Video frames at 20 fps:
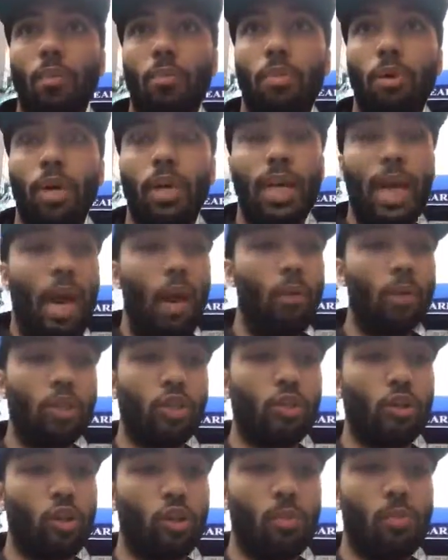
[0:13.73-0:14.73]
But how we
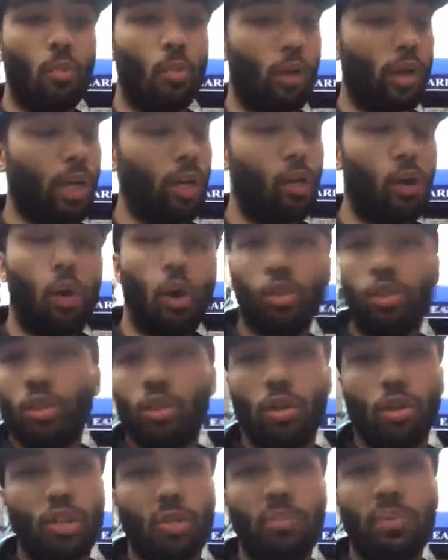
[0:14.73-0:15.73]
start our morning, all the
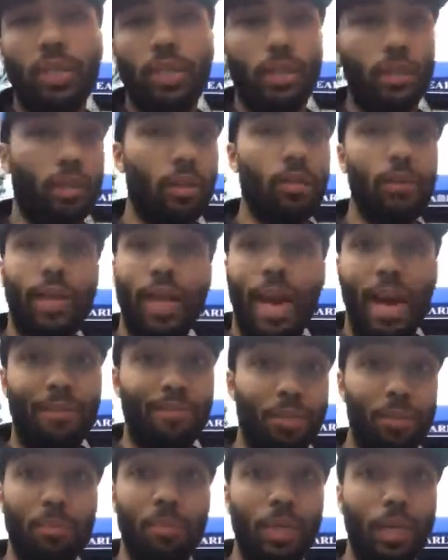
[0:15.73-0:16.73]
dogs pee when I have
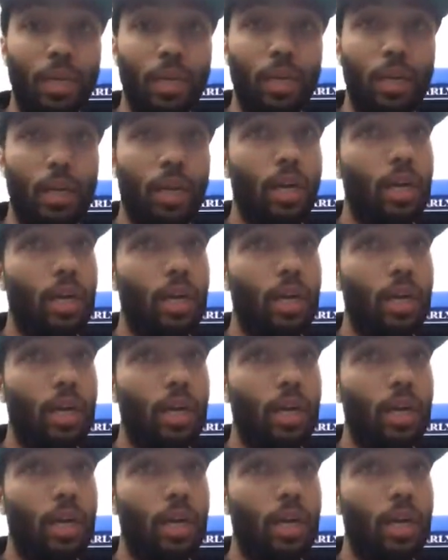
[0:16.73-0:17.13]
them pee,